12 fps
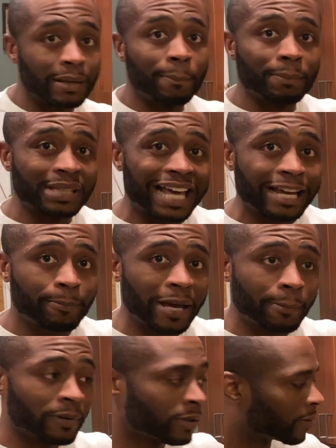black
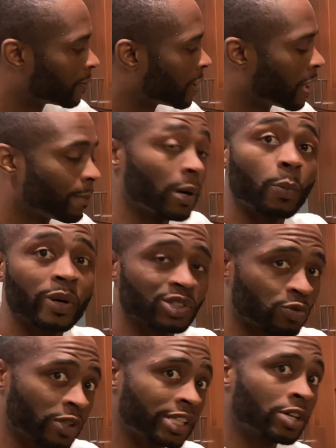pepper. But what's
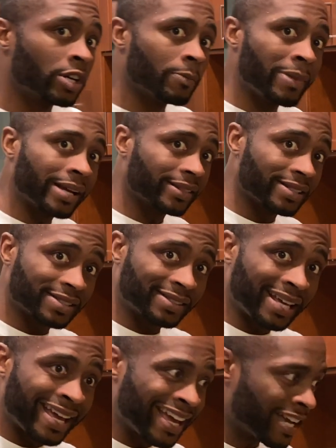really going to make this
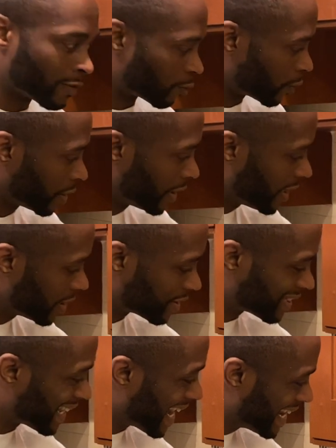thing really
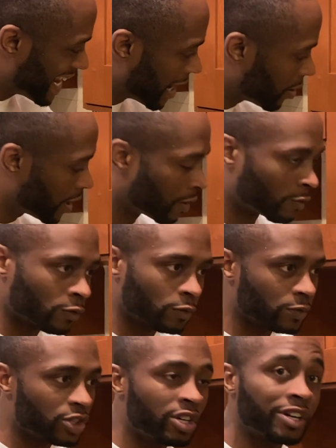stand out and
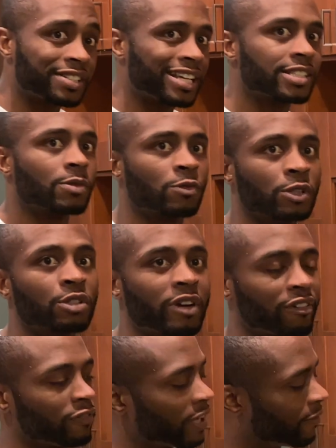you're going to taste some really great
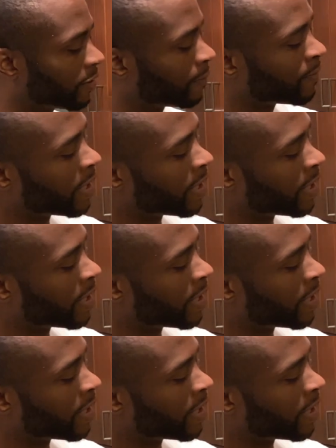flavor,